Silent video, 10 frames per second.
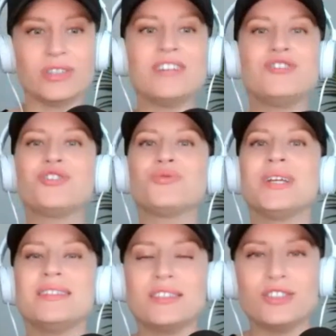And
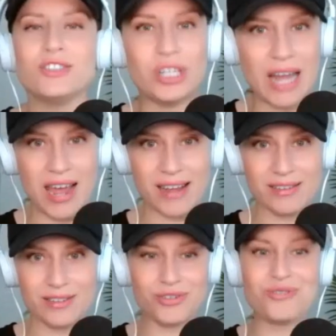Sheree
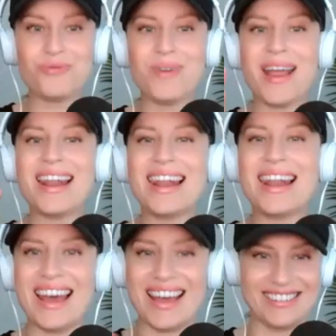
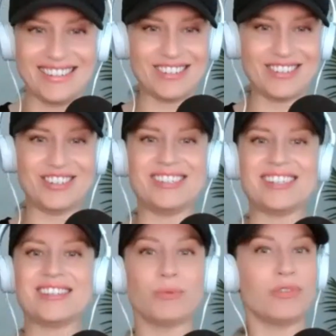lies. She
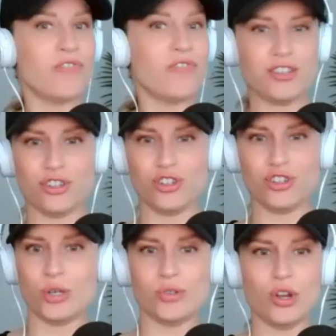says that with fashion
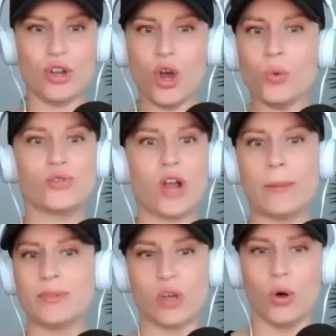shows, no one
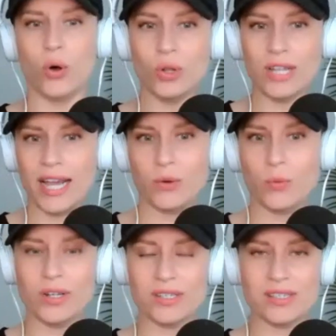drops the whole line at
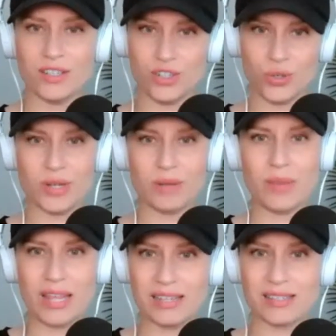once. They do it in
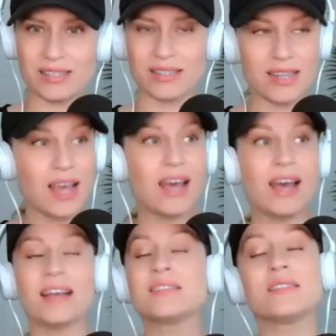pieces.
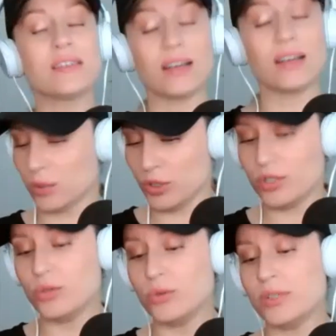As someone
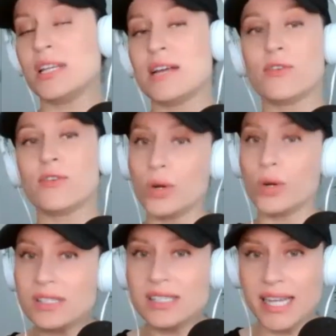who has never
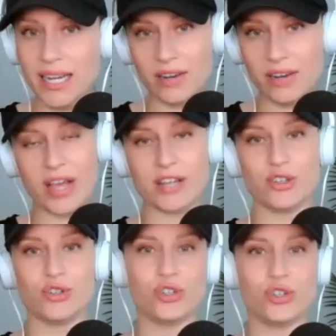once attended a
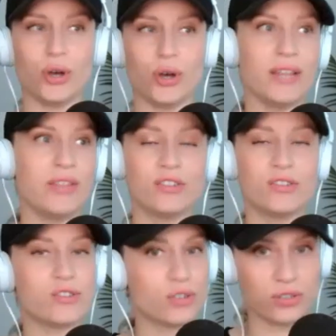fashion show and then
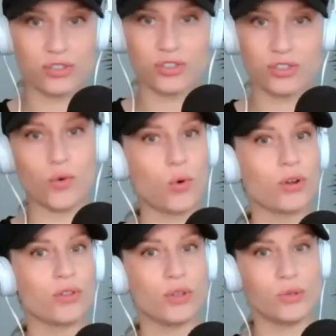searched
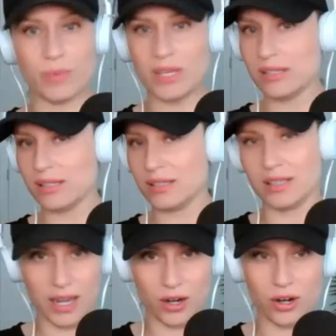for those pieces
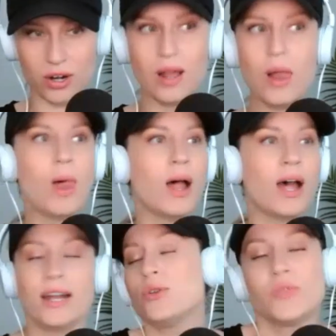later,
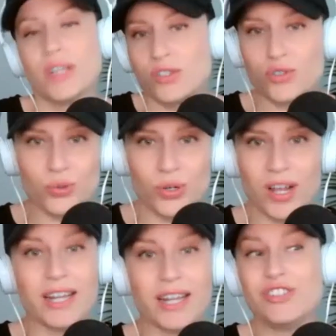I don't know if that's true or
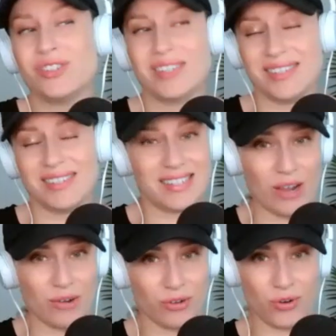not. It just doesn't
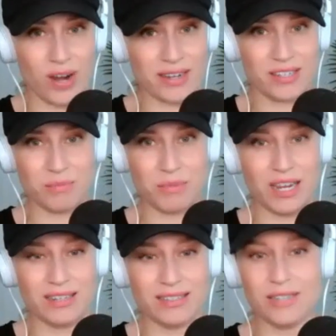sound correct to
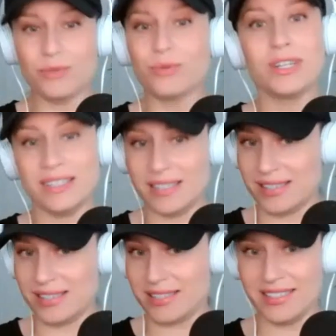me. It really
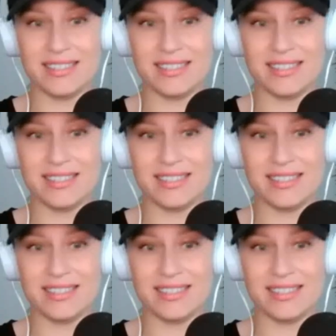doesn't.